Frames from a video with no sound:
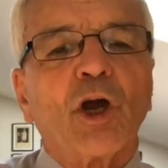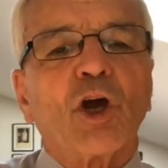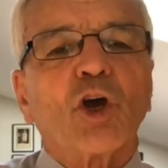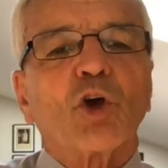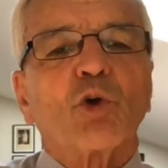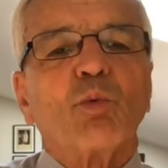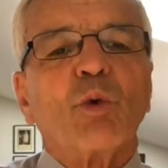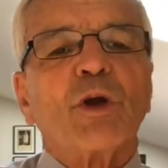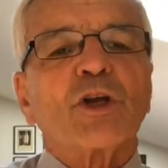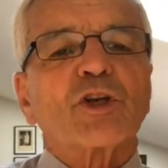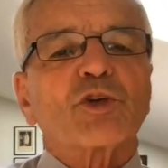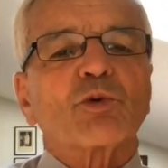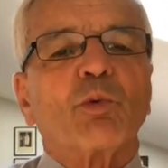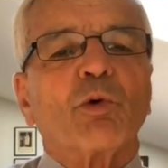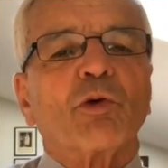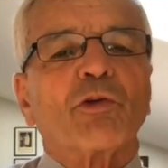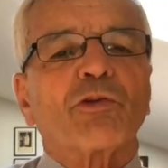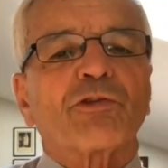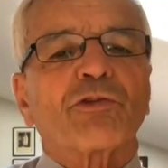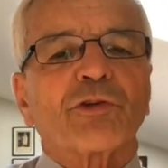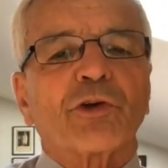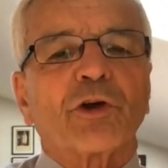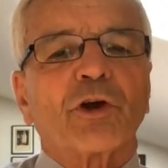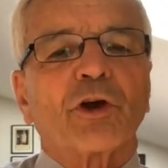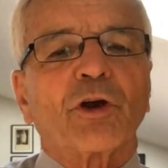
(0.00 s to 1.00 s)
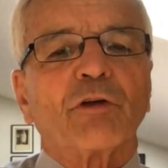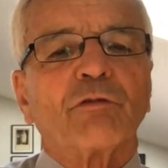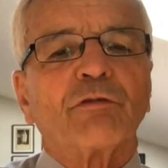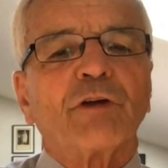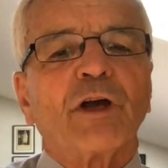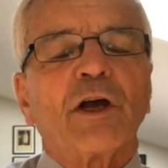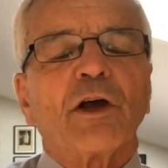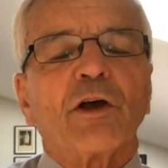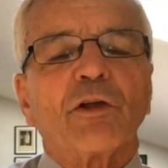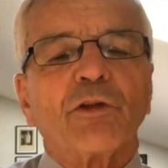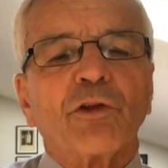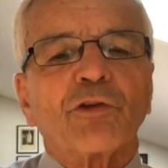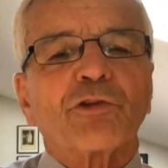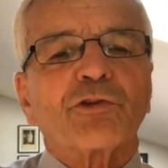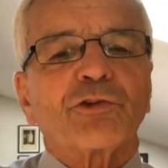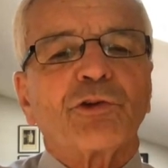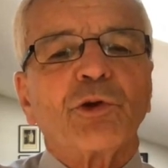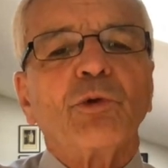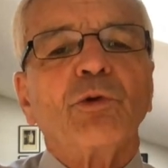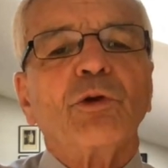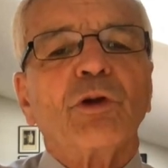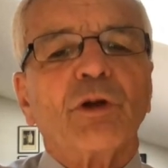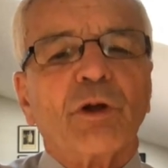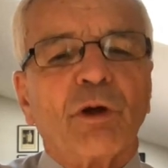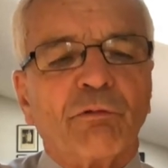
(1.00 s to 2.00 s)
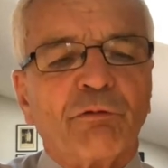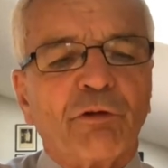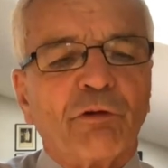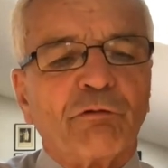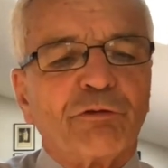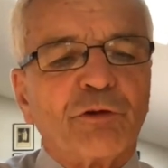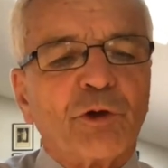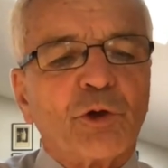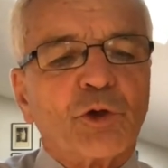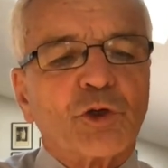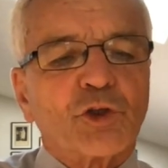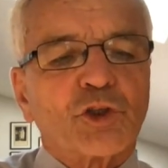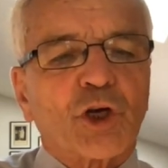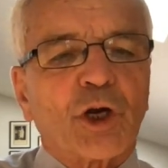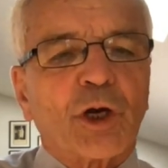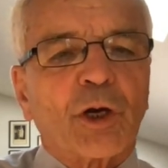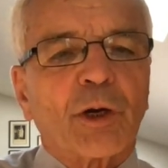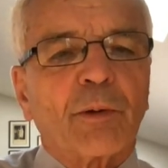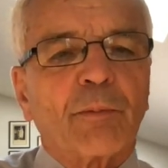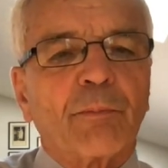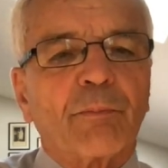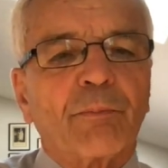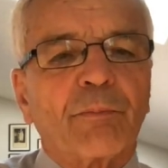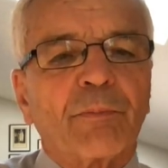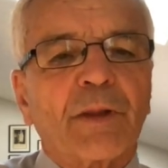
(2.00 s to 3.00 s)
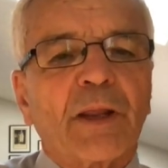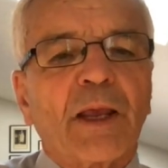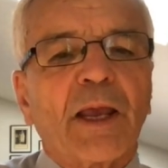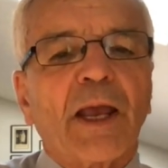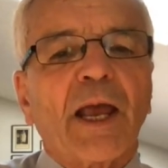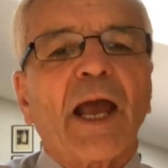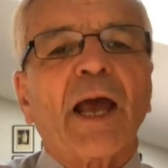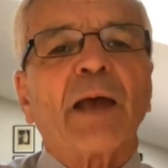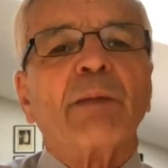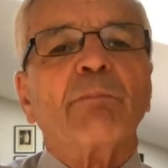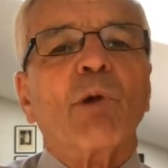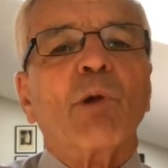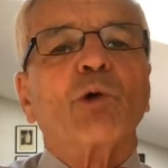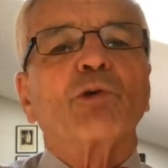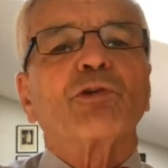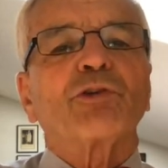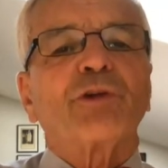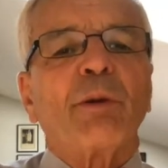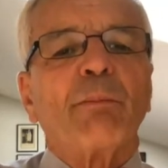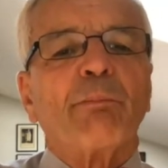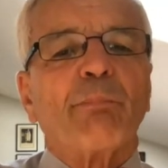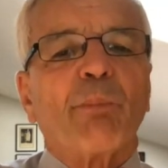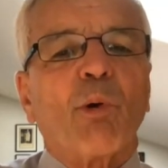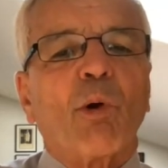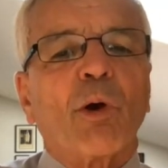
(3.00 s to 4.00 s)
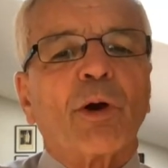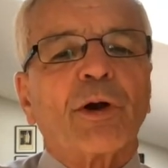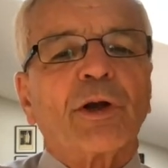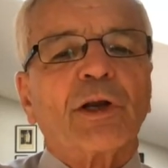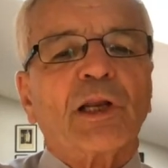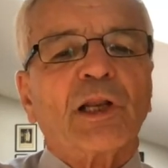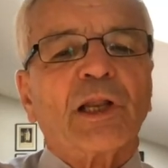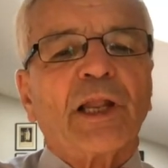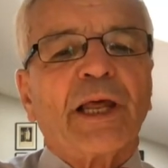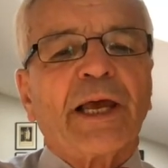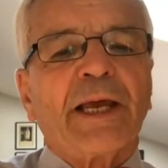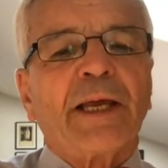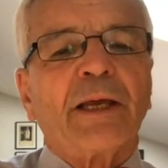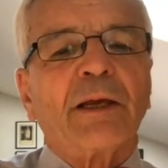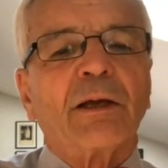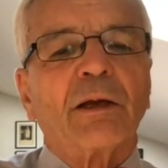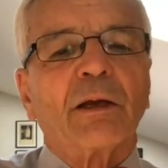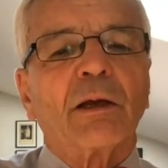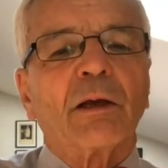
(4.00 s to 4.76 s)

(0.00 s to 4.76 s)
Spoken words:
which will serve the student of the future, and most importantly,